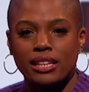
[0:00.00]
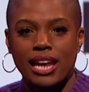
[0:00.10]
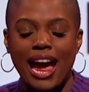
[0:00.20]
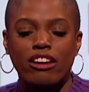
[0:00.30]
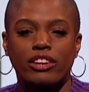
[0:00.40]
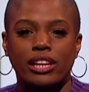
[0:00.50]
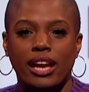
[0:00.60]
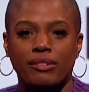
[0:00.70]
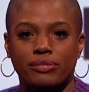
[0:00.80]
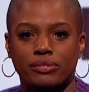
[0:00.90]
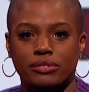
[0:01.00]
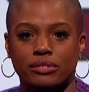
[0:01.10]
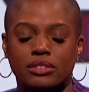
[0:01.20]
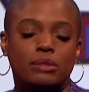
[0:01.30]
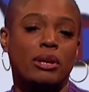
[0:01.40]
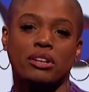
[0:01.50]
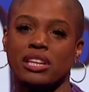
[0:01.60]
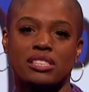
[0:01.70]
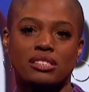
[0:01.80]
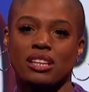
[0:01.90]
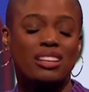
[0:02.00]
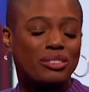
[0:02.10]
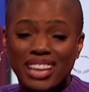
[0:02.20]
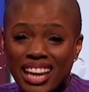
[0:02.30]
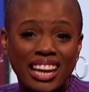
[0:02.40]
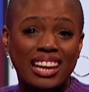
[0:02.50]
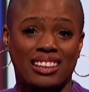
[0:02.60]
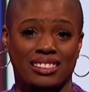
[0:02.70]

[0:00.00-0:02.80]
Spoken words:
and Harry have, to be honest, I don't care.